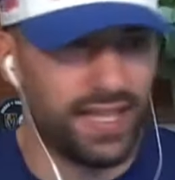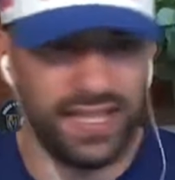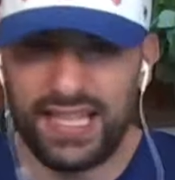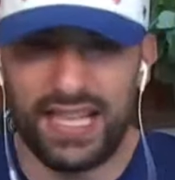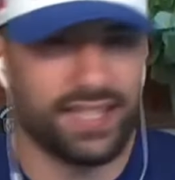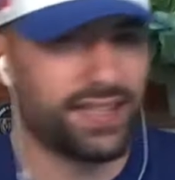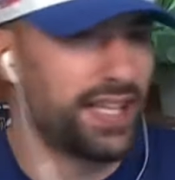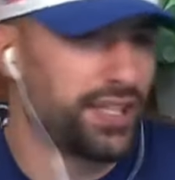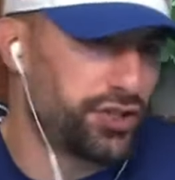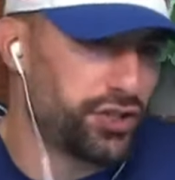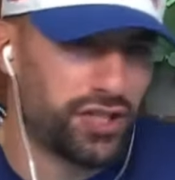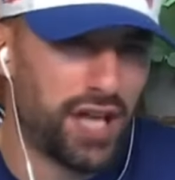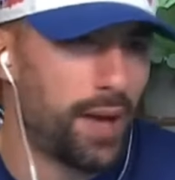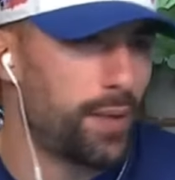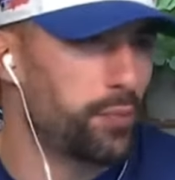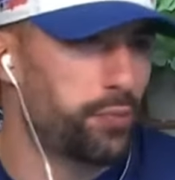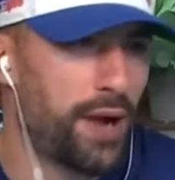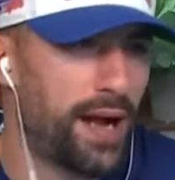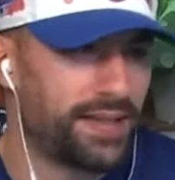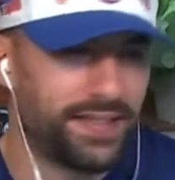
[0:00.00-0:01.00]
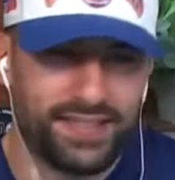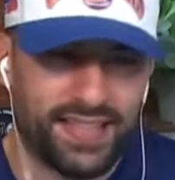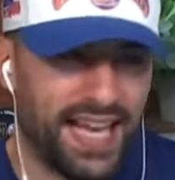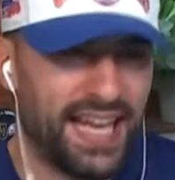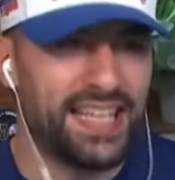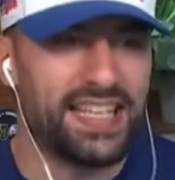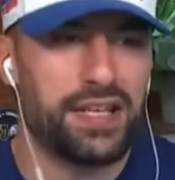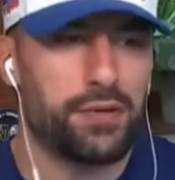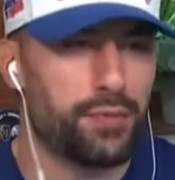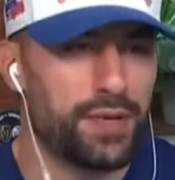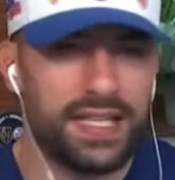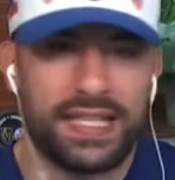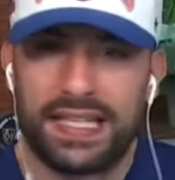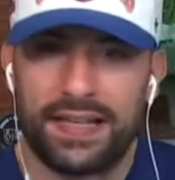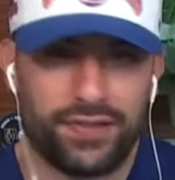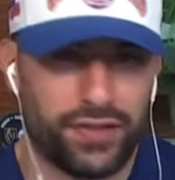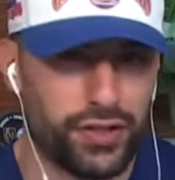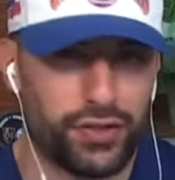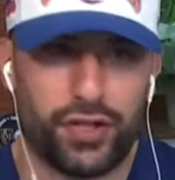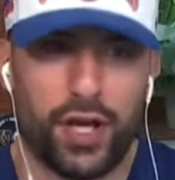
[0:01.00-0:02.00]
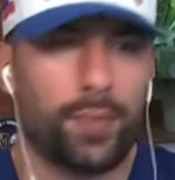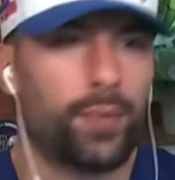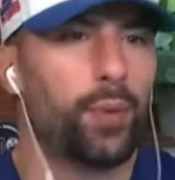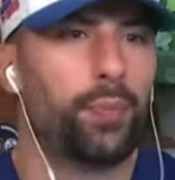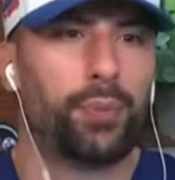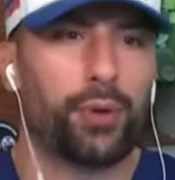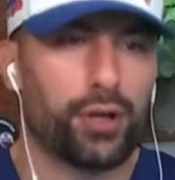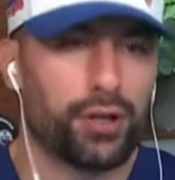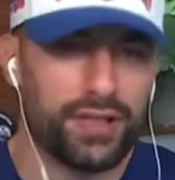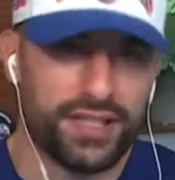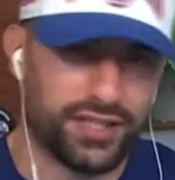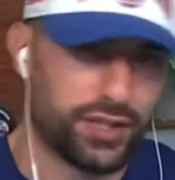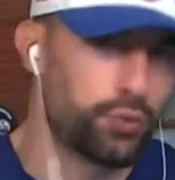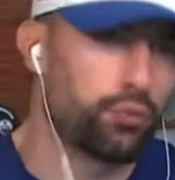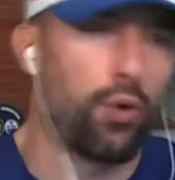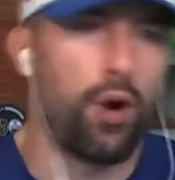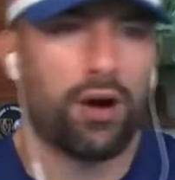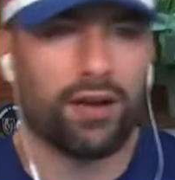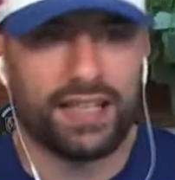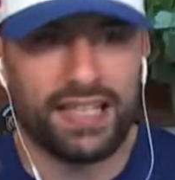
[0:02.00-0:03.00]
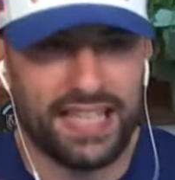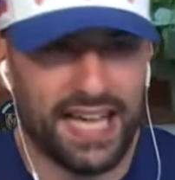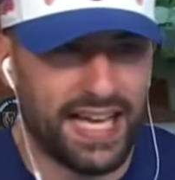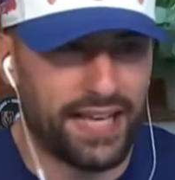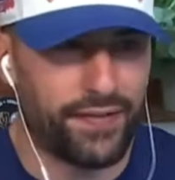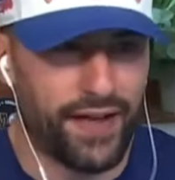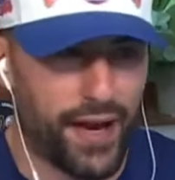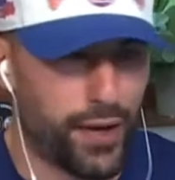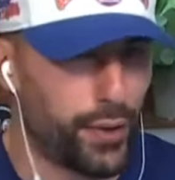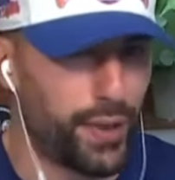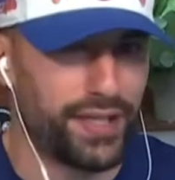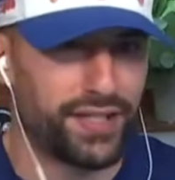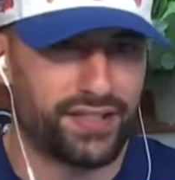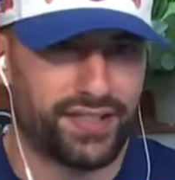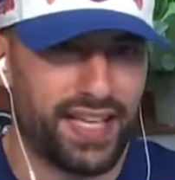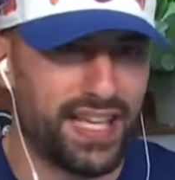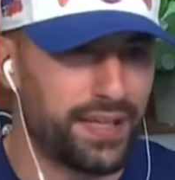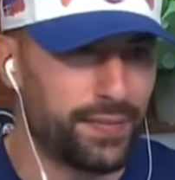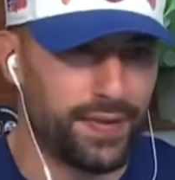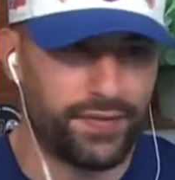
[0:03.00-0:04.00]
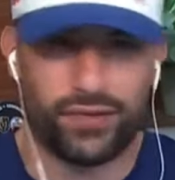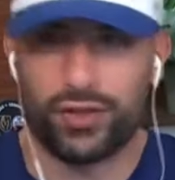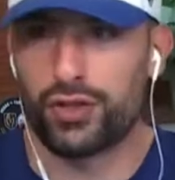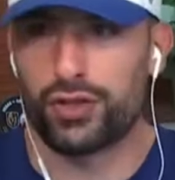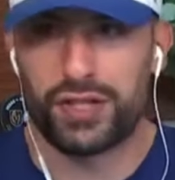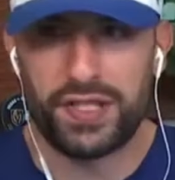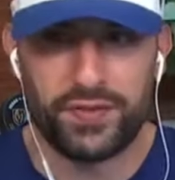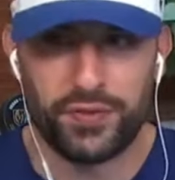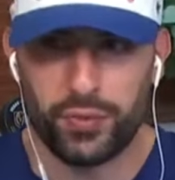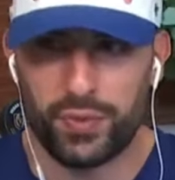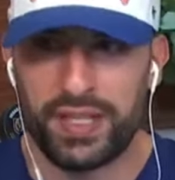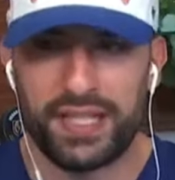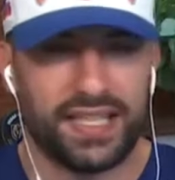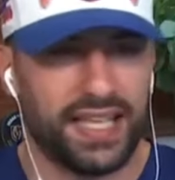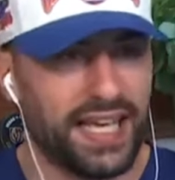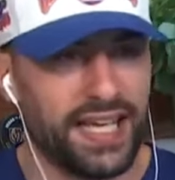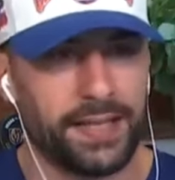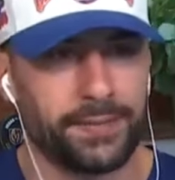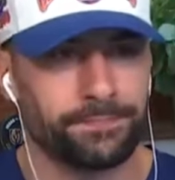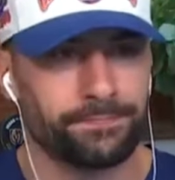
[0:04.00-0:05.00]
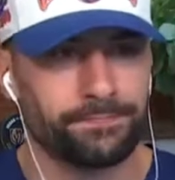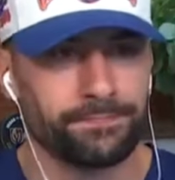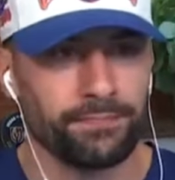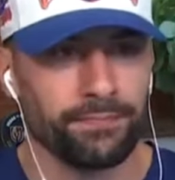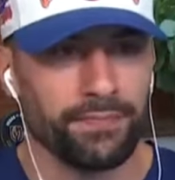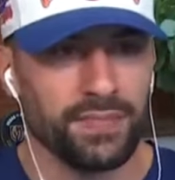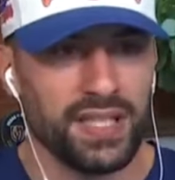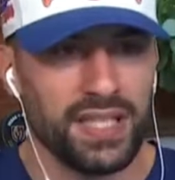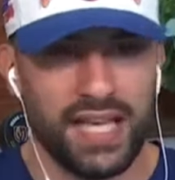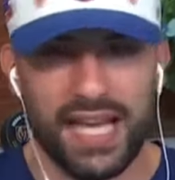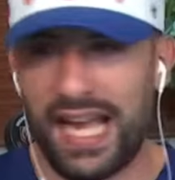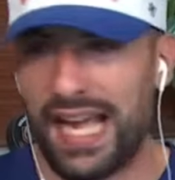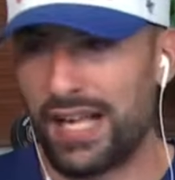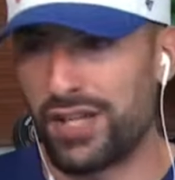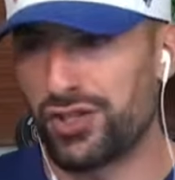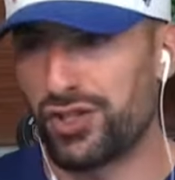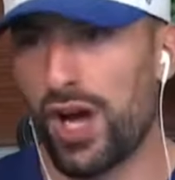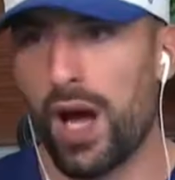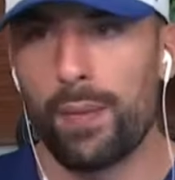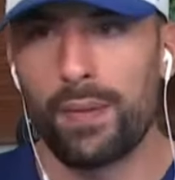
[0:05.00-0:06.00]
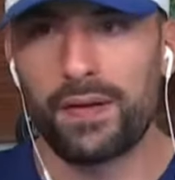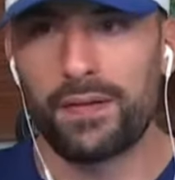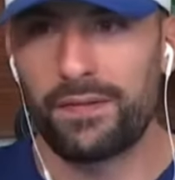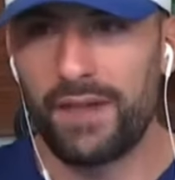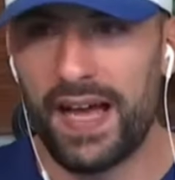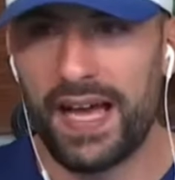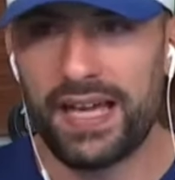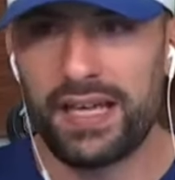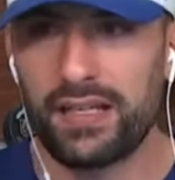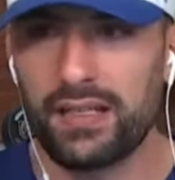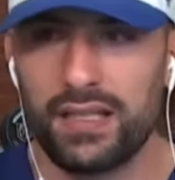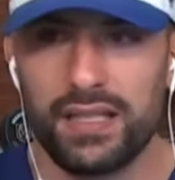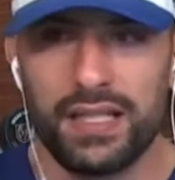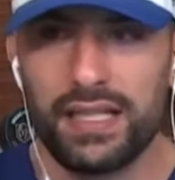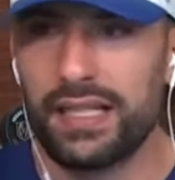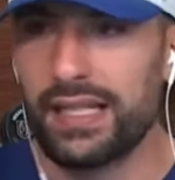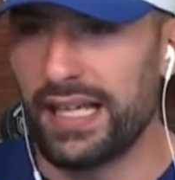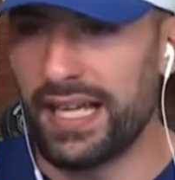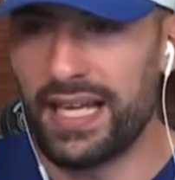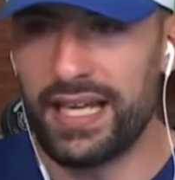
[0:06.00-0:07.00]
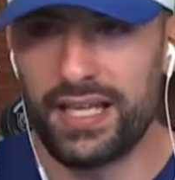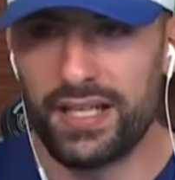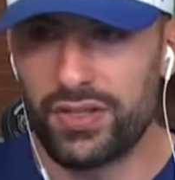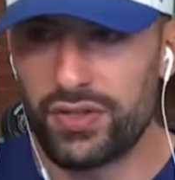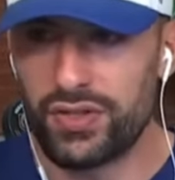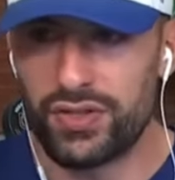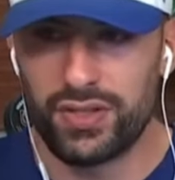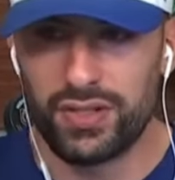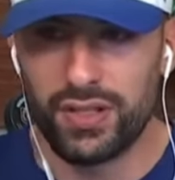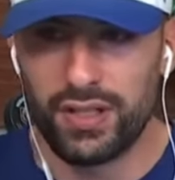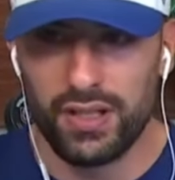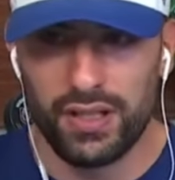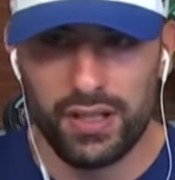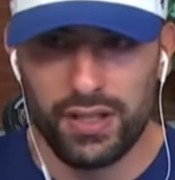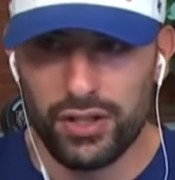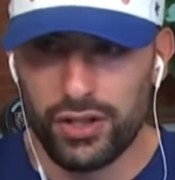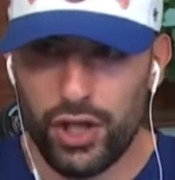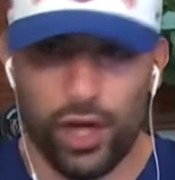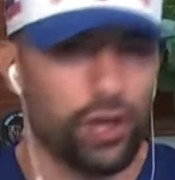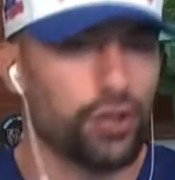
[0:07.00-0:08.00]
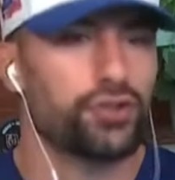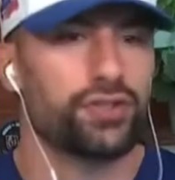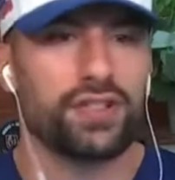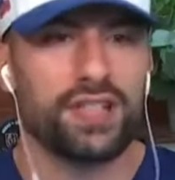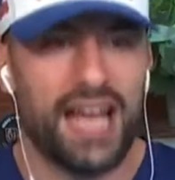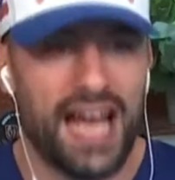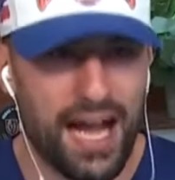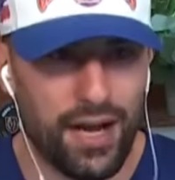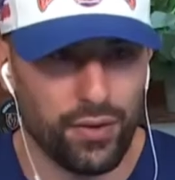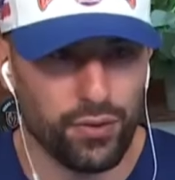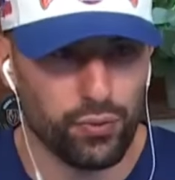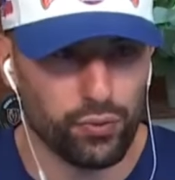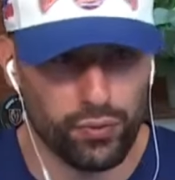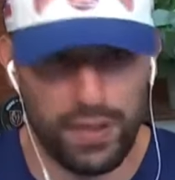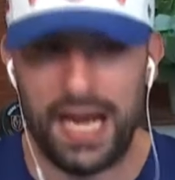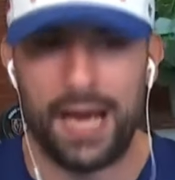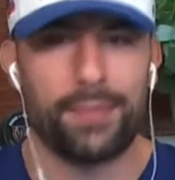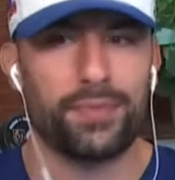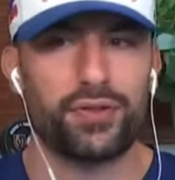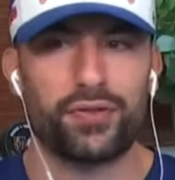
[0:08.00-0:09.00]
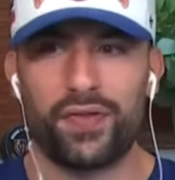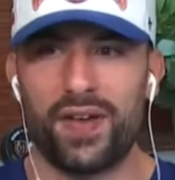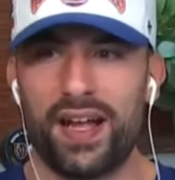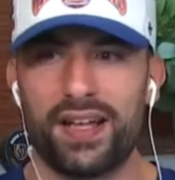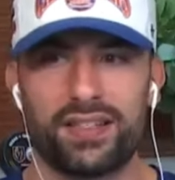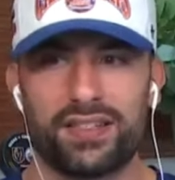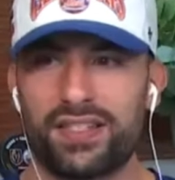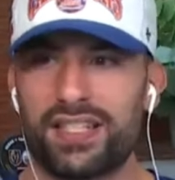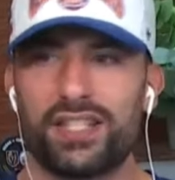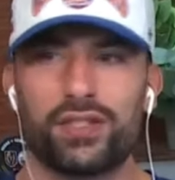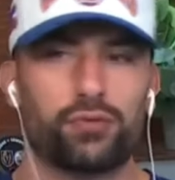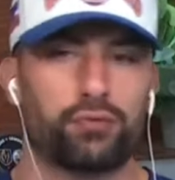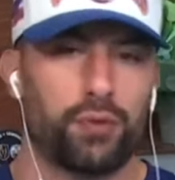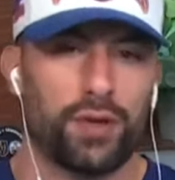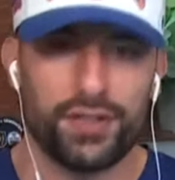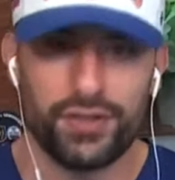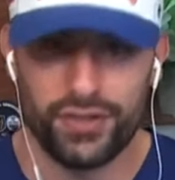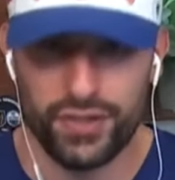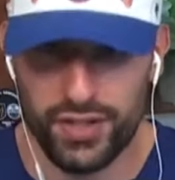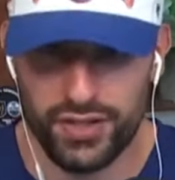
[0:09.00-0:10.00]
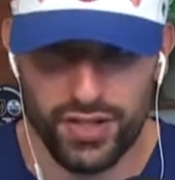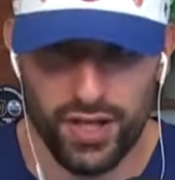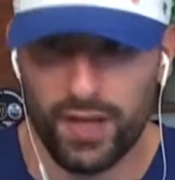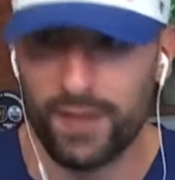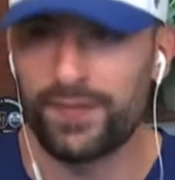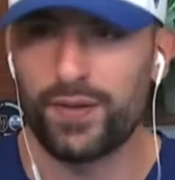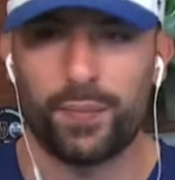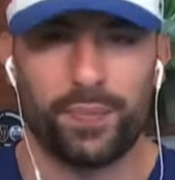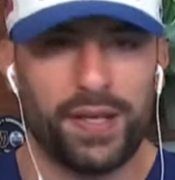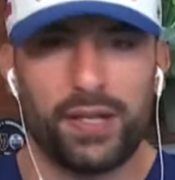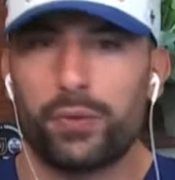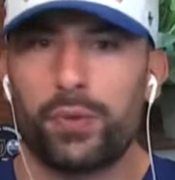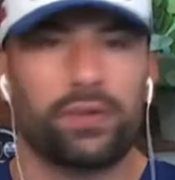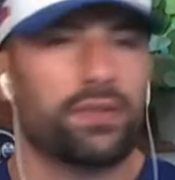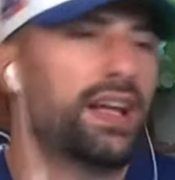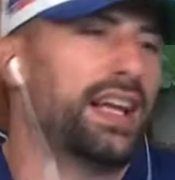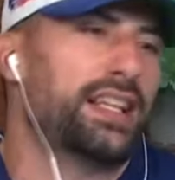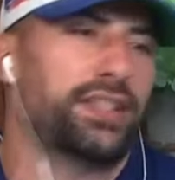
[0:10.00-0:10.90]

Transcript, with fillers: Like that, that's just common practice. Andy Reid gives the double bird as he's walking out of Arrowhead Stadium after the Chiefs win a game. And Sean McVay is cursing out Rams fans as he's run to the top of the big one.